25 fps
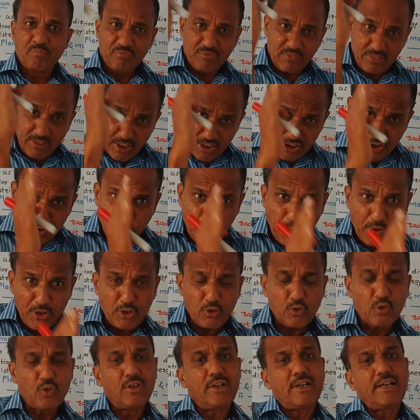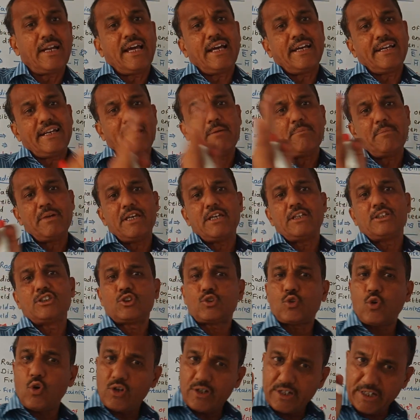this particular diagram is
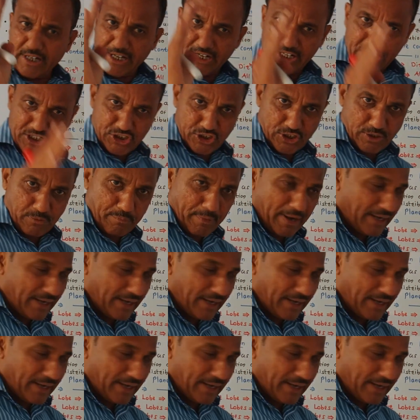called radiation